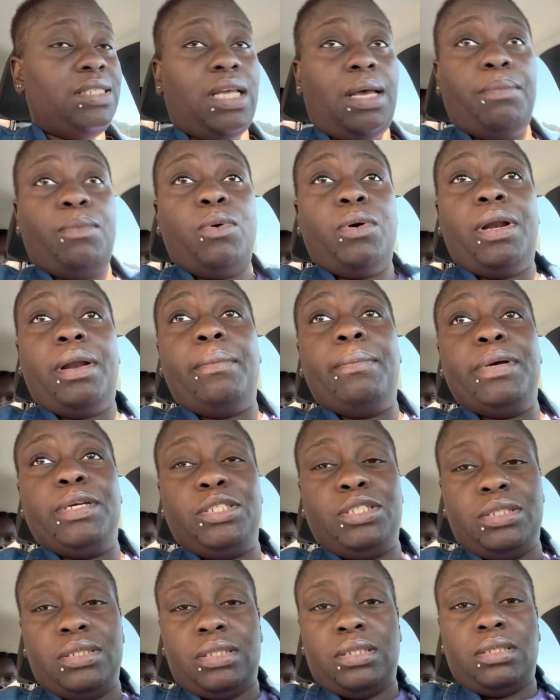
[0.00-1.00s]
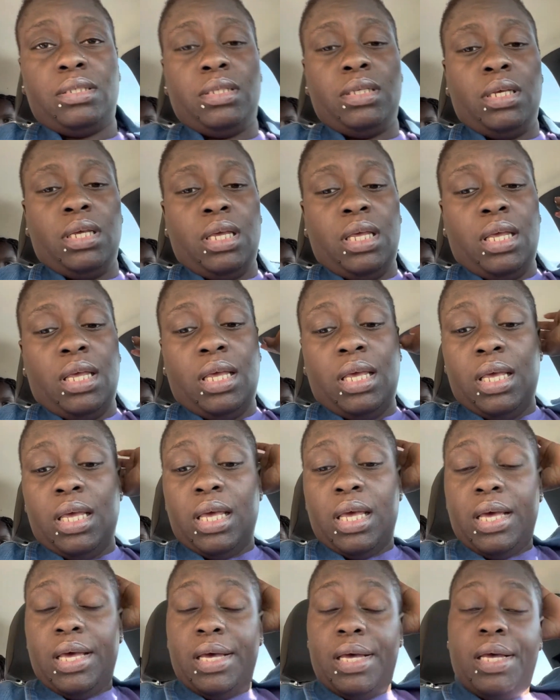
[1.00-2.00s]
I'm on a budget.
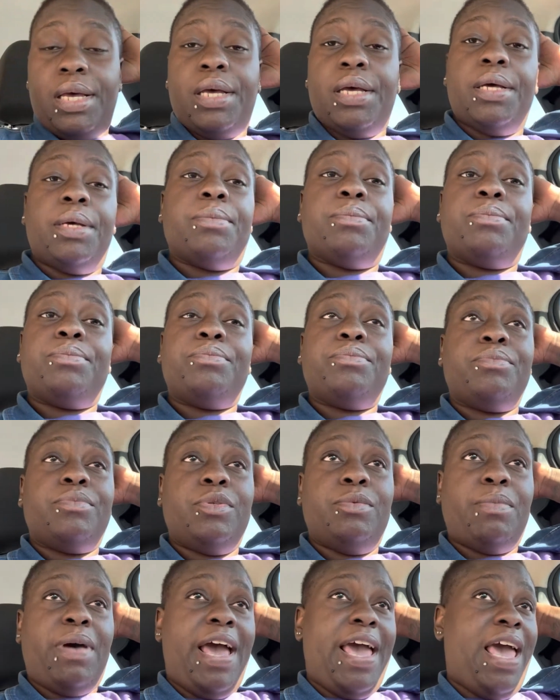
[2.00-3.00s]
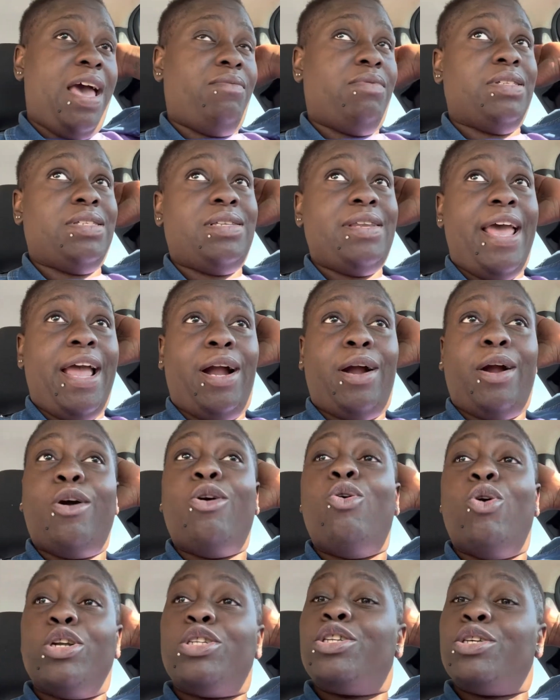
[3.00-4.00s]
You might have a snack
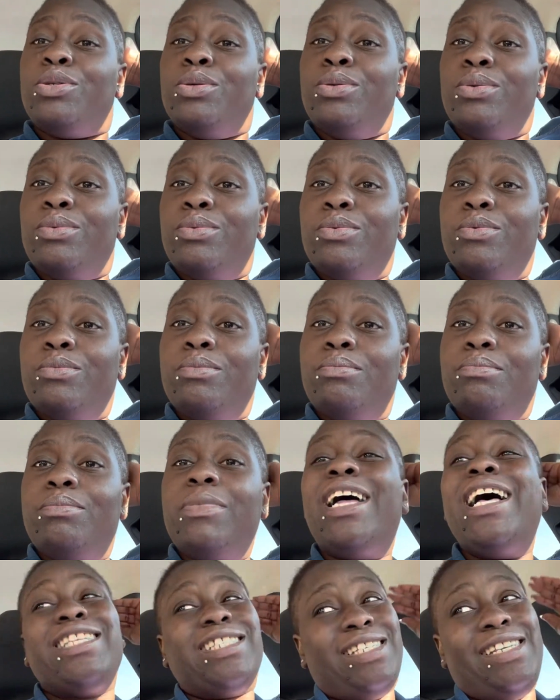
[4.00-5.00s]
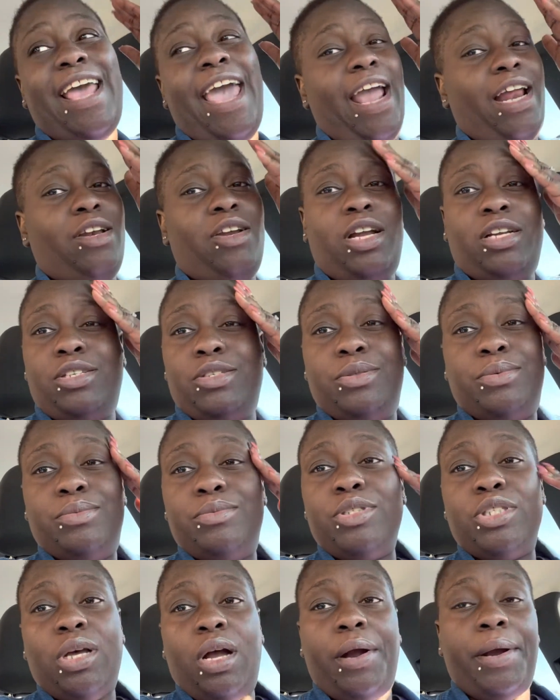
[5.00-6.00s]
or two. A snack, not two.
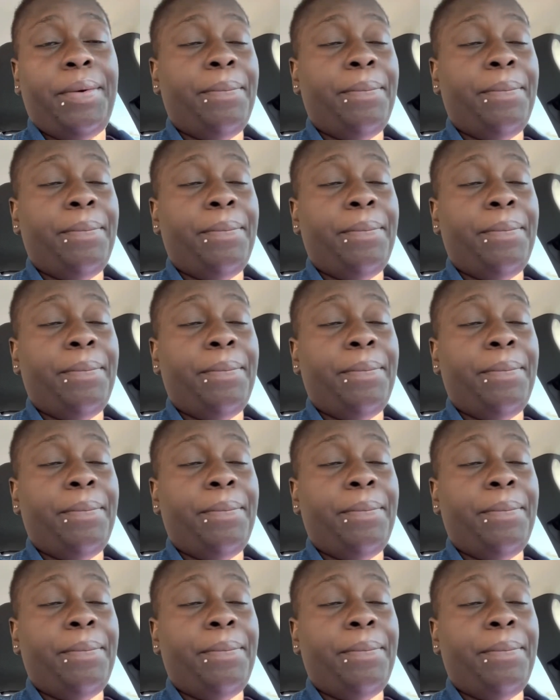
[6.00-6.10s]
Sorry.